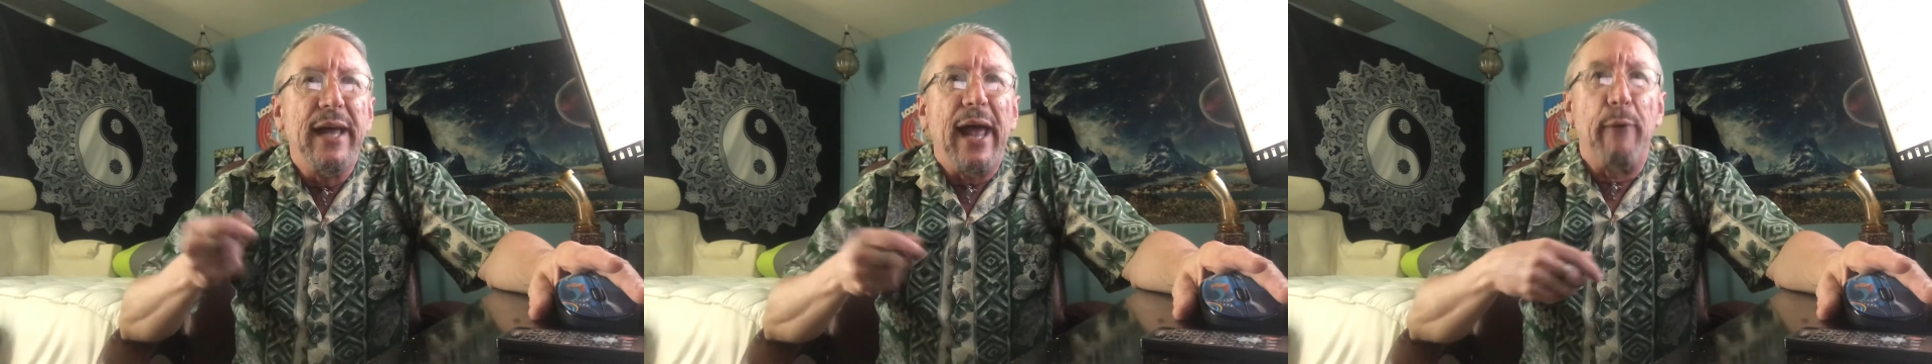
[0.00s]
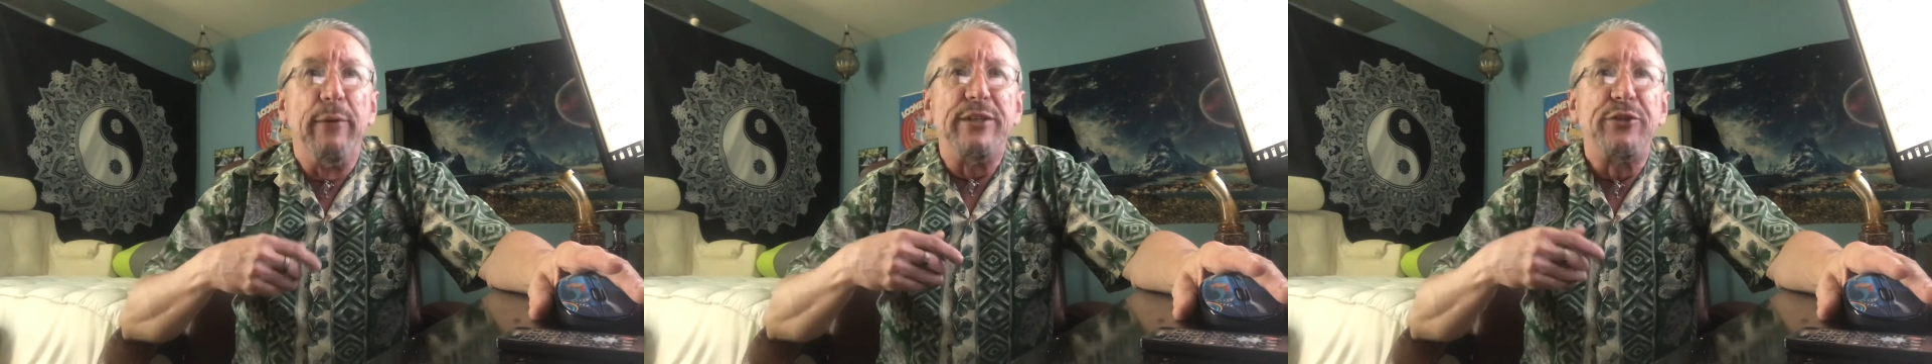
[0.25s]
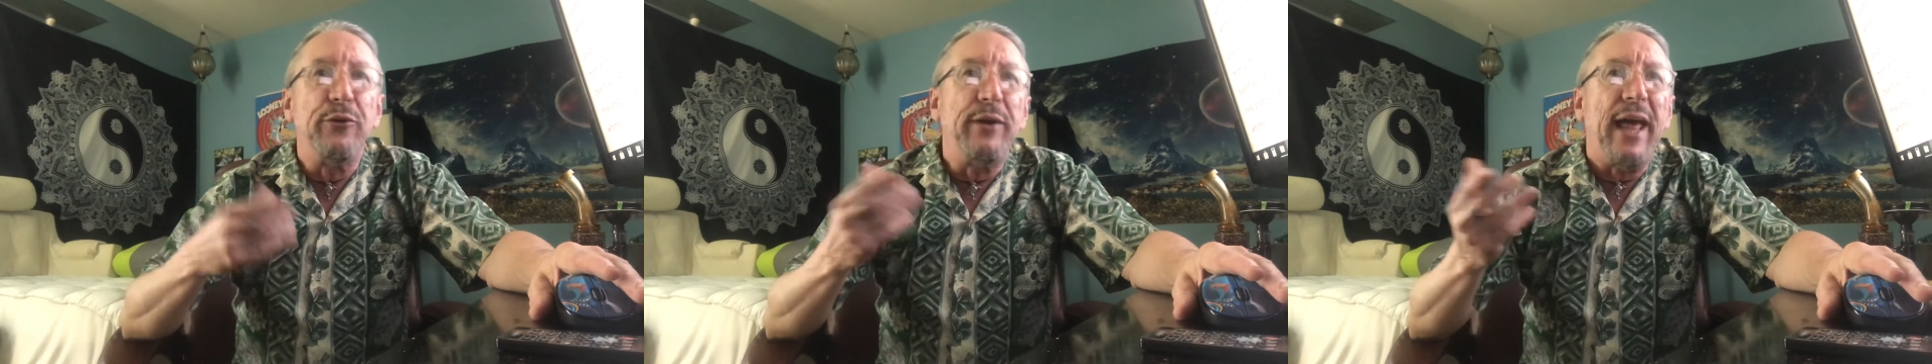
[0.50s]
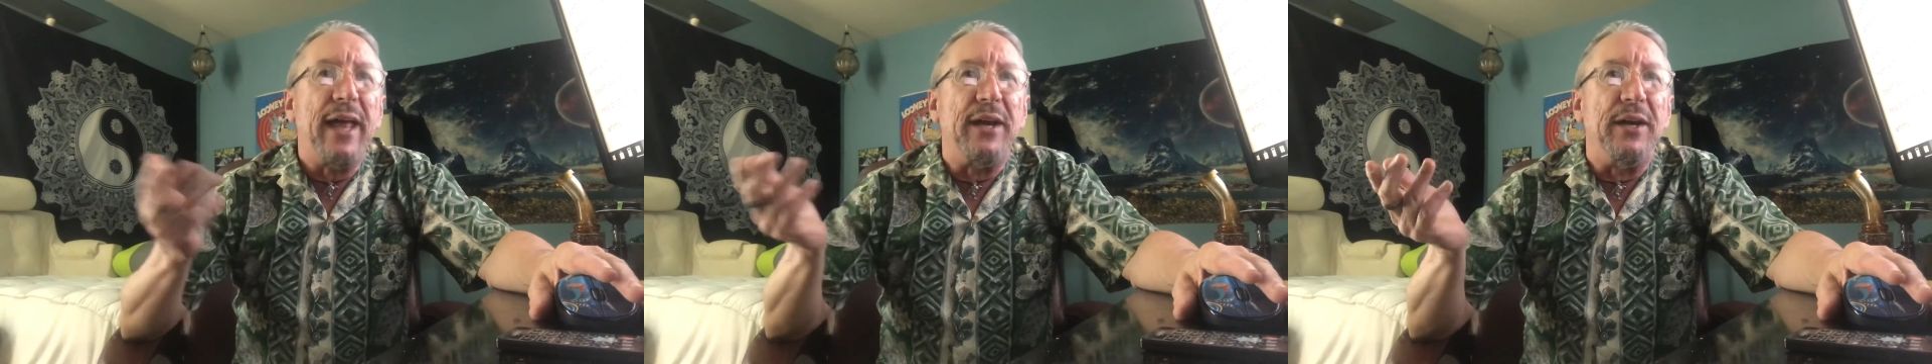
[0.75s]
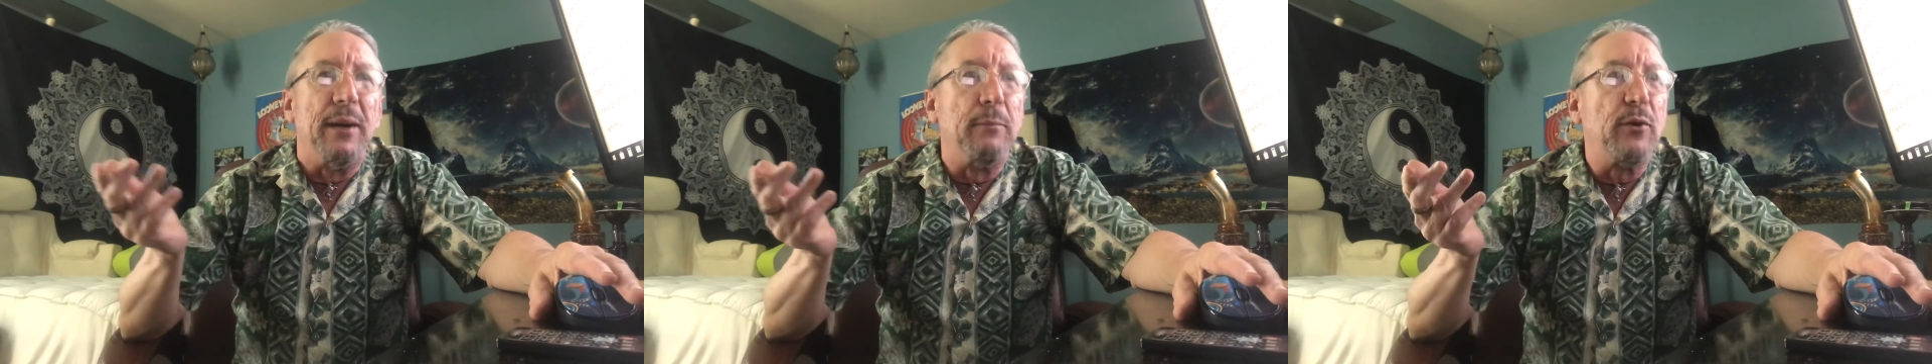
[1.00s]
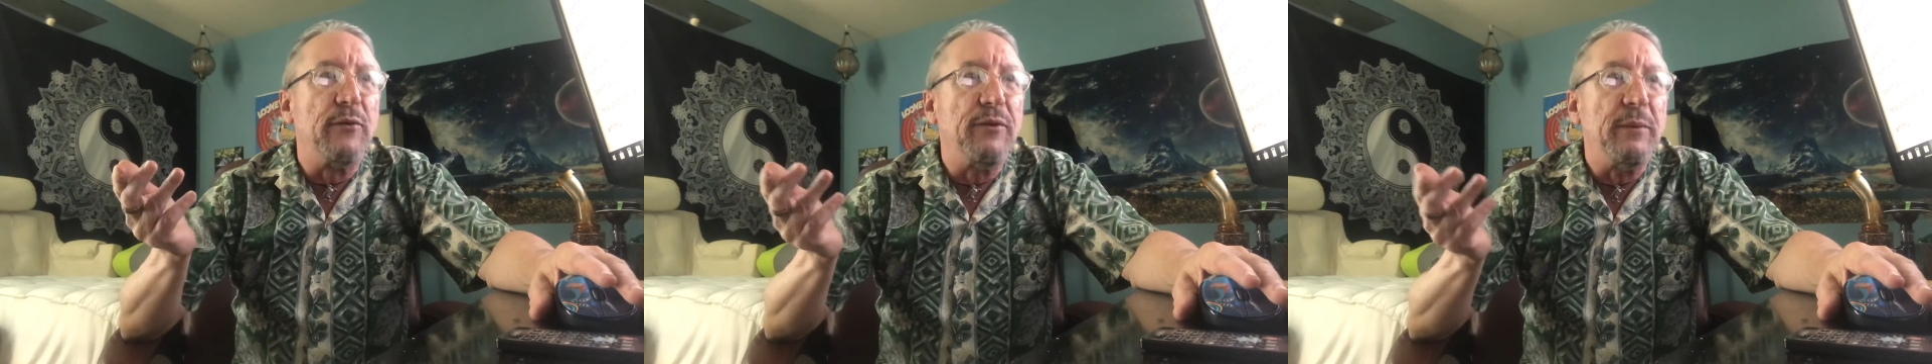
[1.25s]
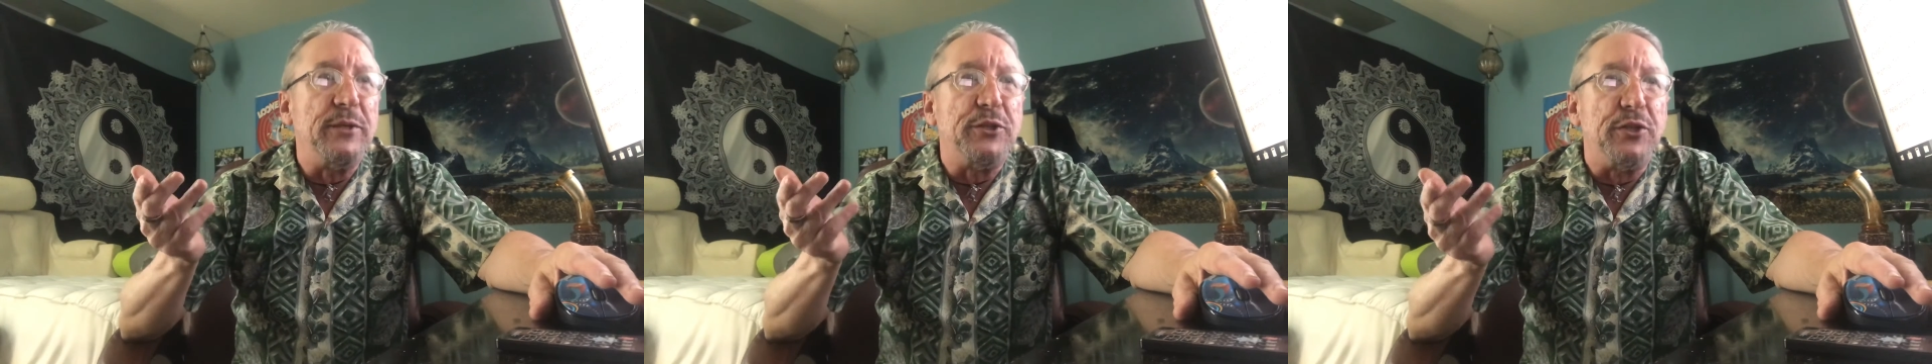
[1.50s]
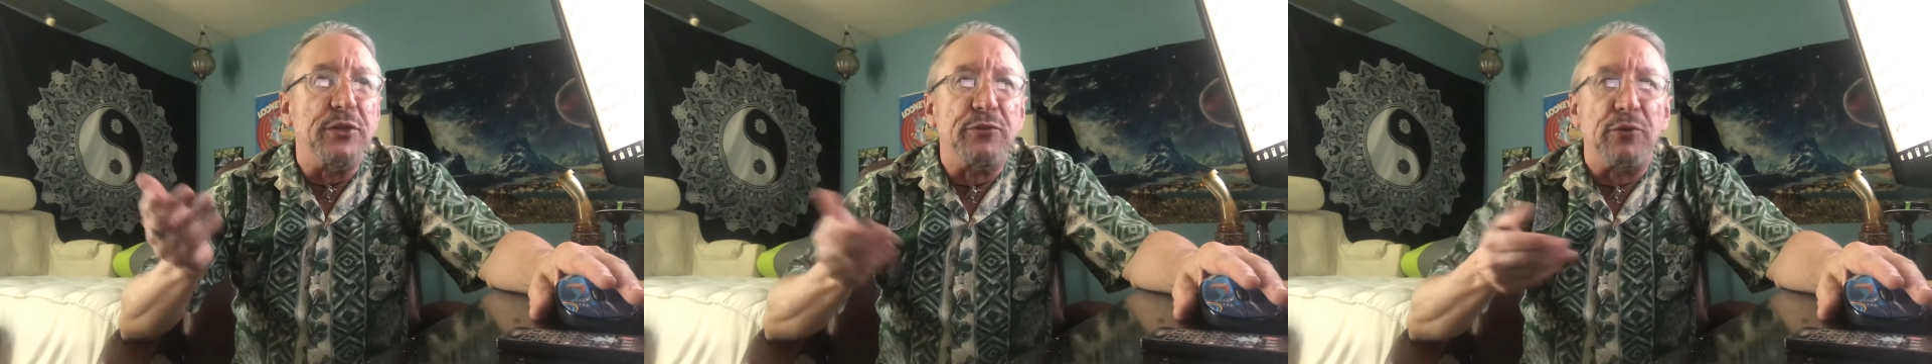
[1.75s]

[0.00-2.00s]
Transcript: and we soon had a number of images